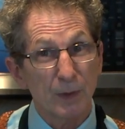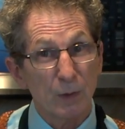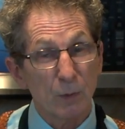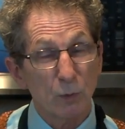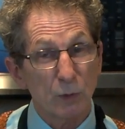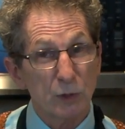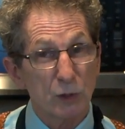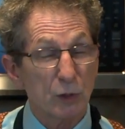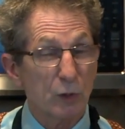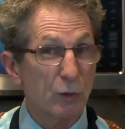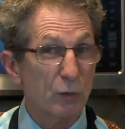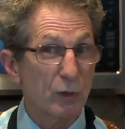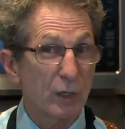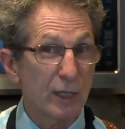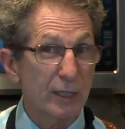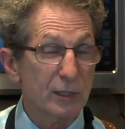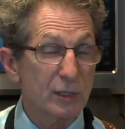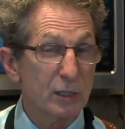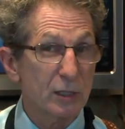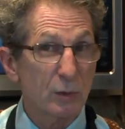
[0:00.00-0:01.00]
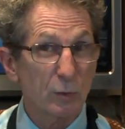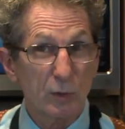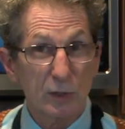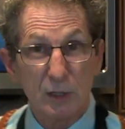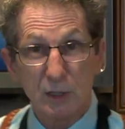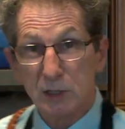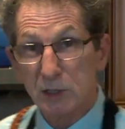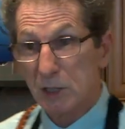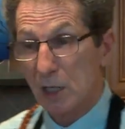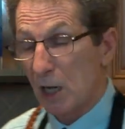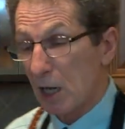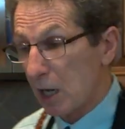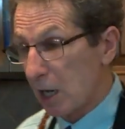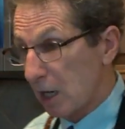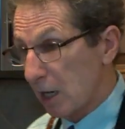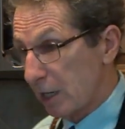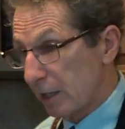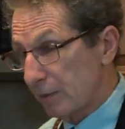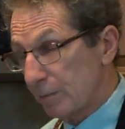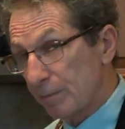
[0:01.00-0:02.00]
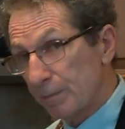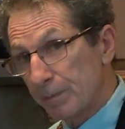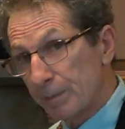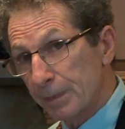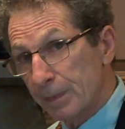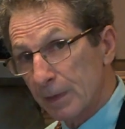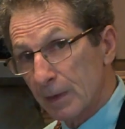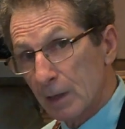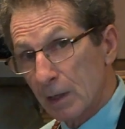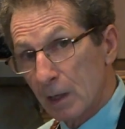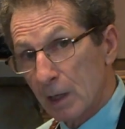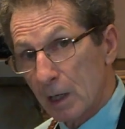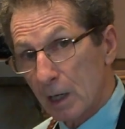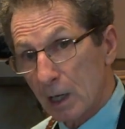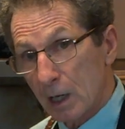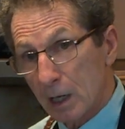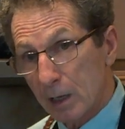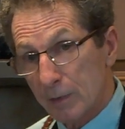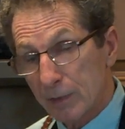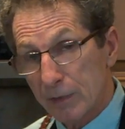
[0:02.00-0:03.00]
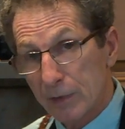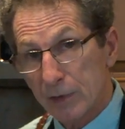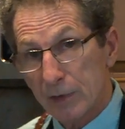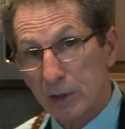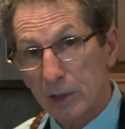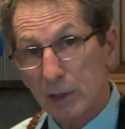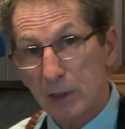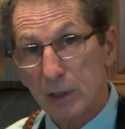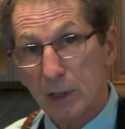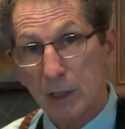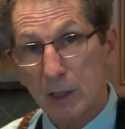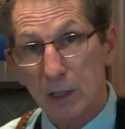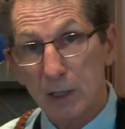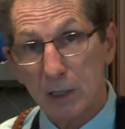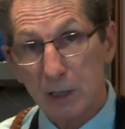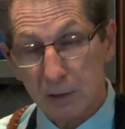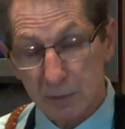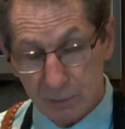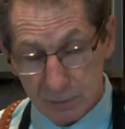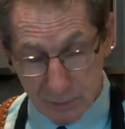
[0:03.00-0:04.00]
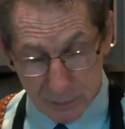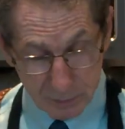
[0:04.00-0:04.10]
which will go nicely with the thyme on the